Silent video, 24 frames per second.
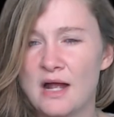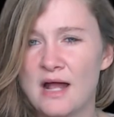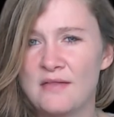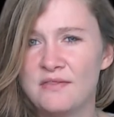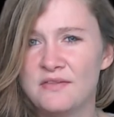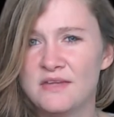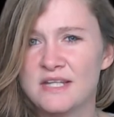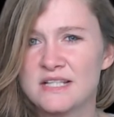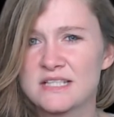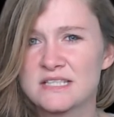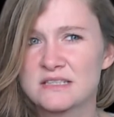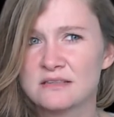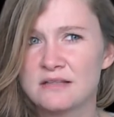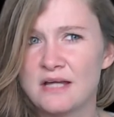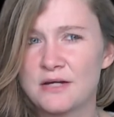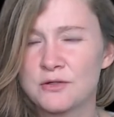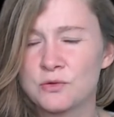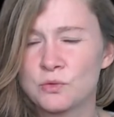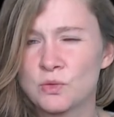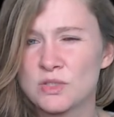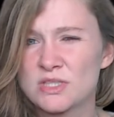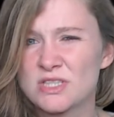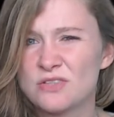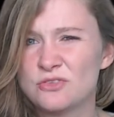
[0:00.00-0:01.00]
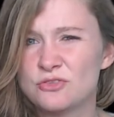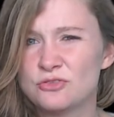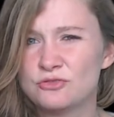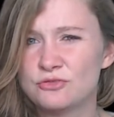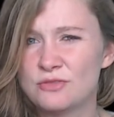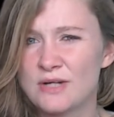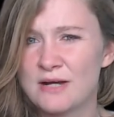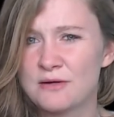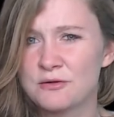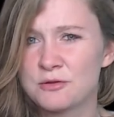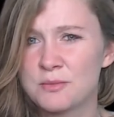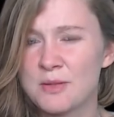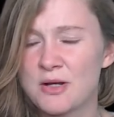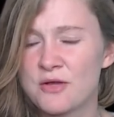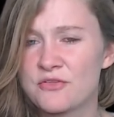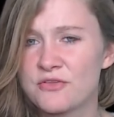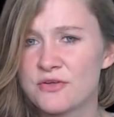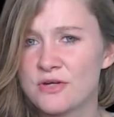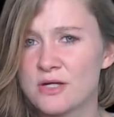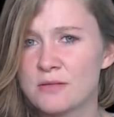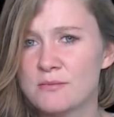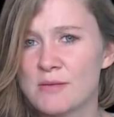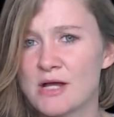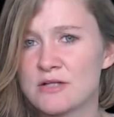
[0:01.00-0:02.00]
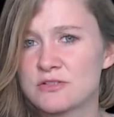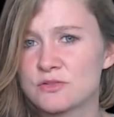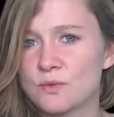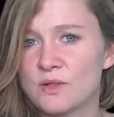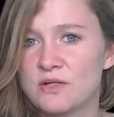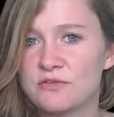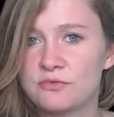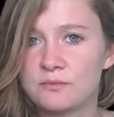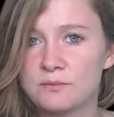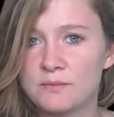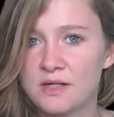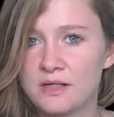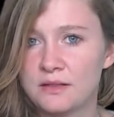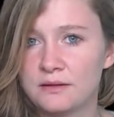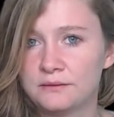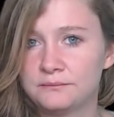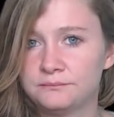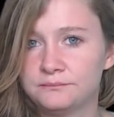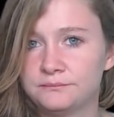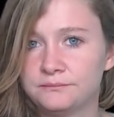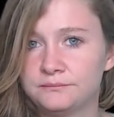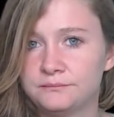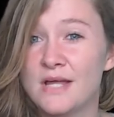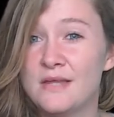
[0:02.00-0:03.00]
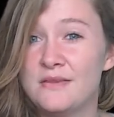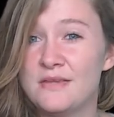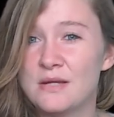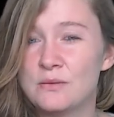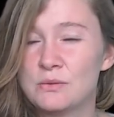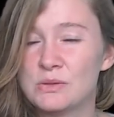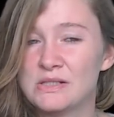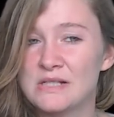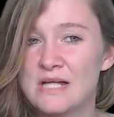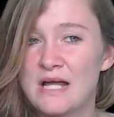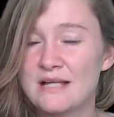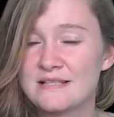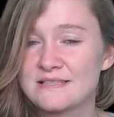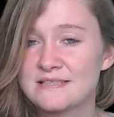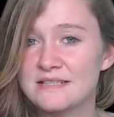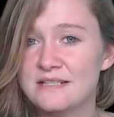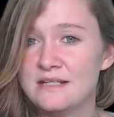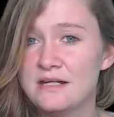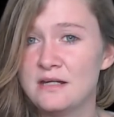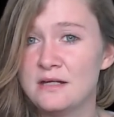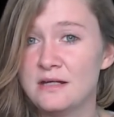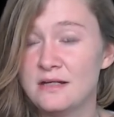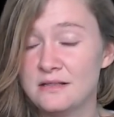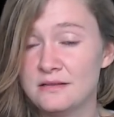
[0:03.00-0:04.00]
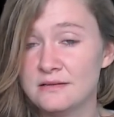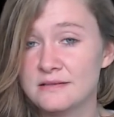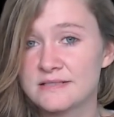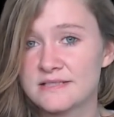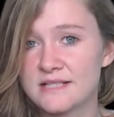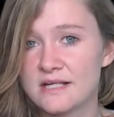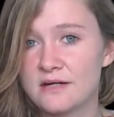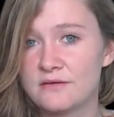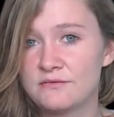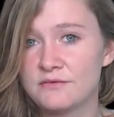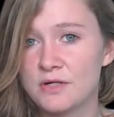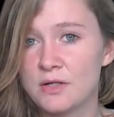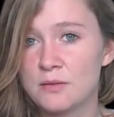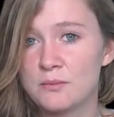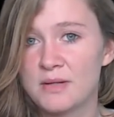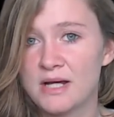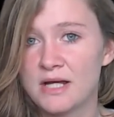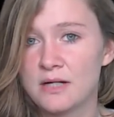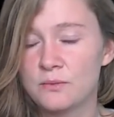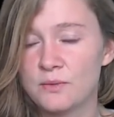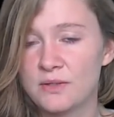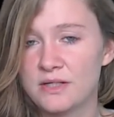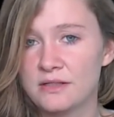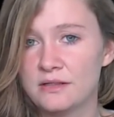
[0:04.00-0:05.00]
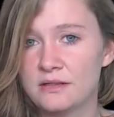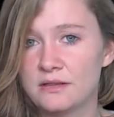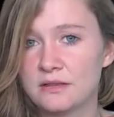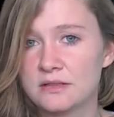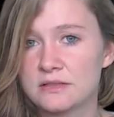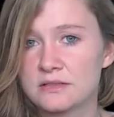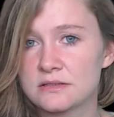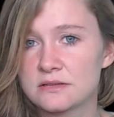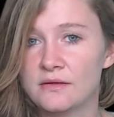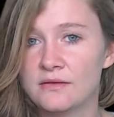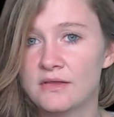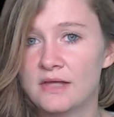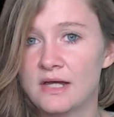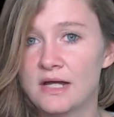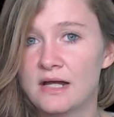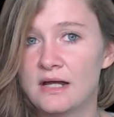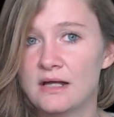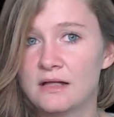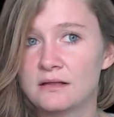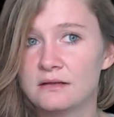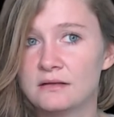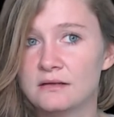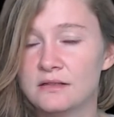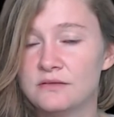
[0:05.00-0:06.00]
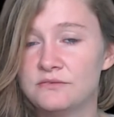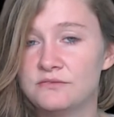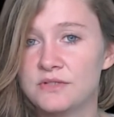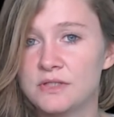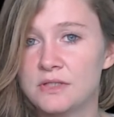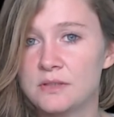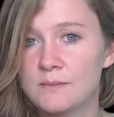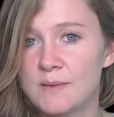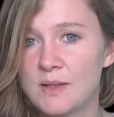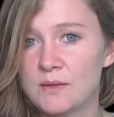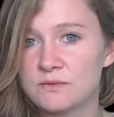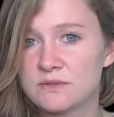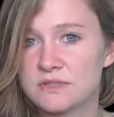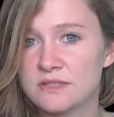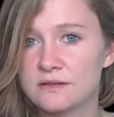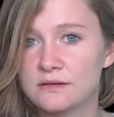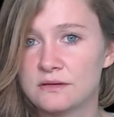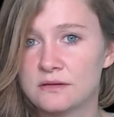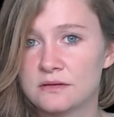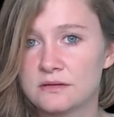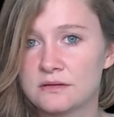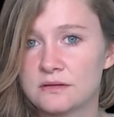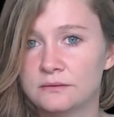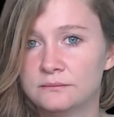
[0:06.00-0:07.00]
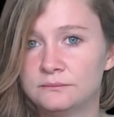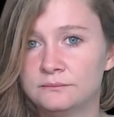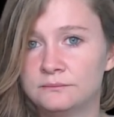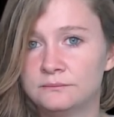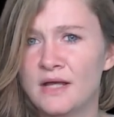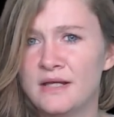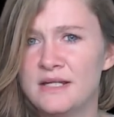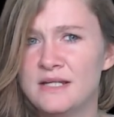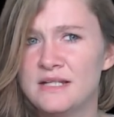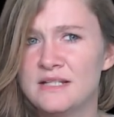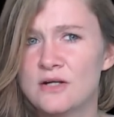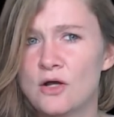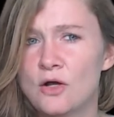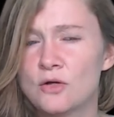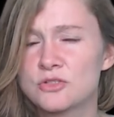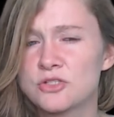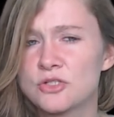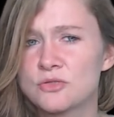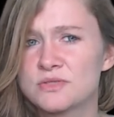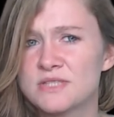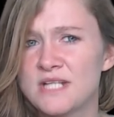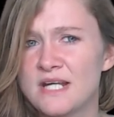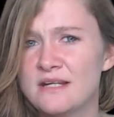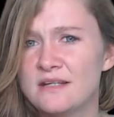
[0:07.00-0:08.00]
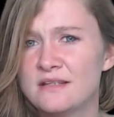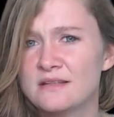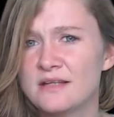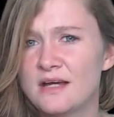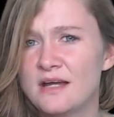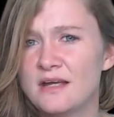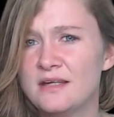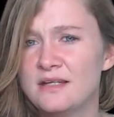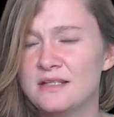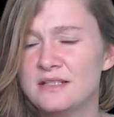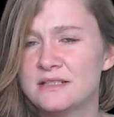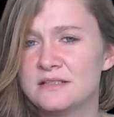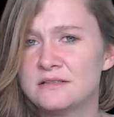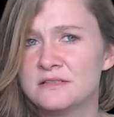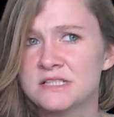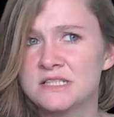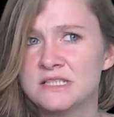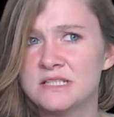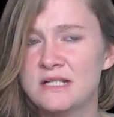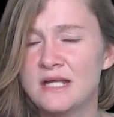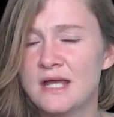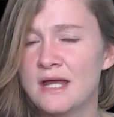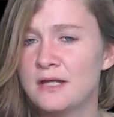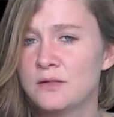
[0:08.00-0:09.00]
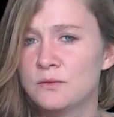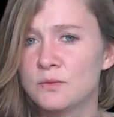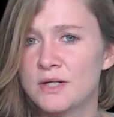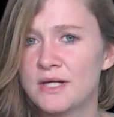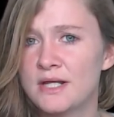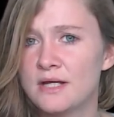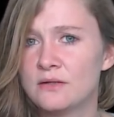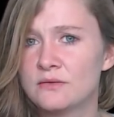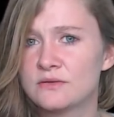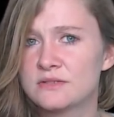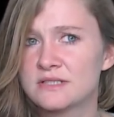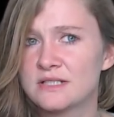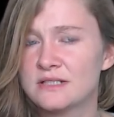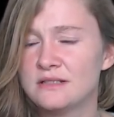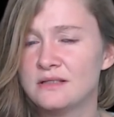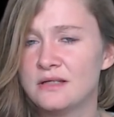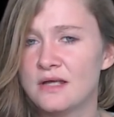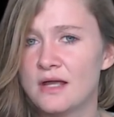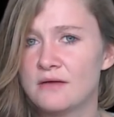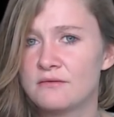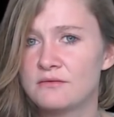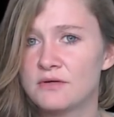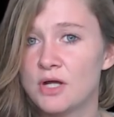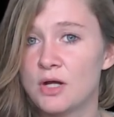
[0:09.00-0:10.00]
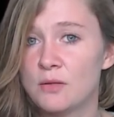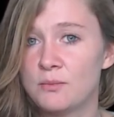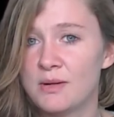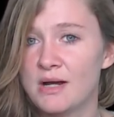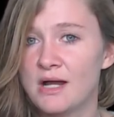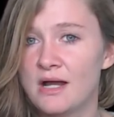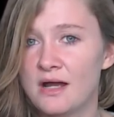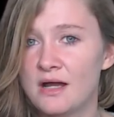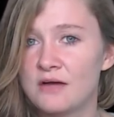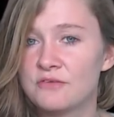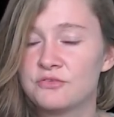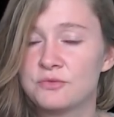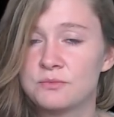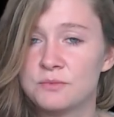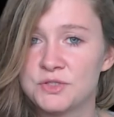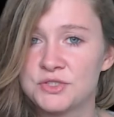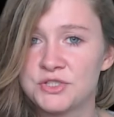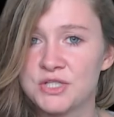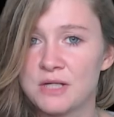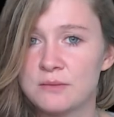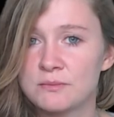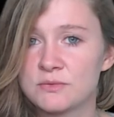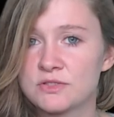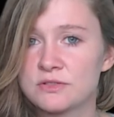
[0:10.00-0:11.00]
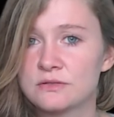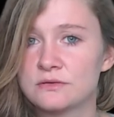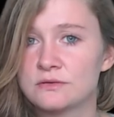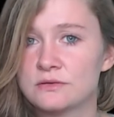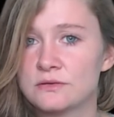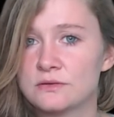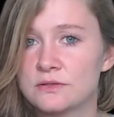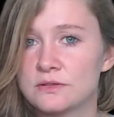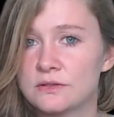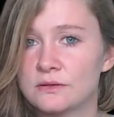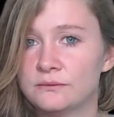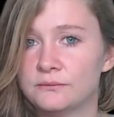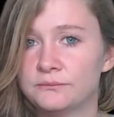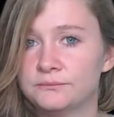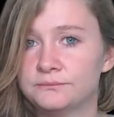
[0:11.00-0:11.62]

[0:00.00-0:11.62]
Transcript: and this land was around about 30 miles away from there. And they were last seen in this area by a witness that lived in the mountains. And he also stated that he didn't see anyone else in the area apart from the Jamisons.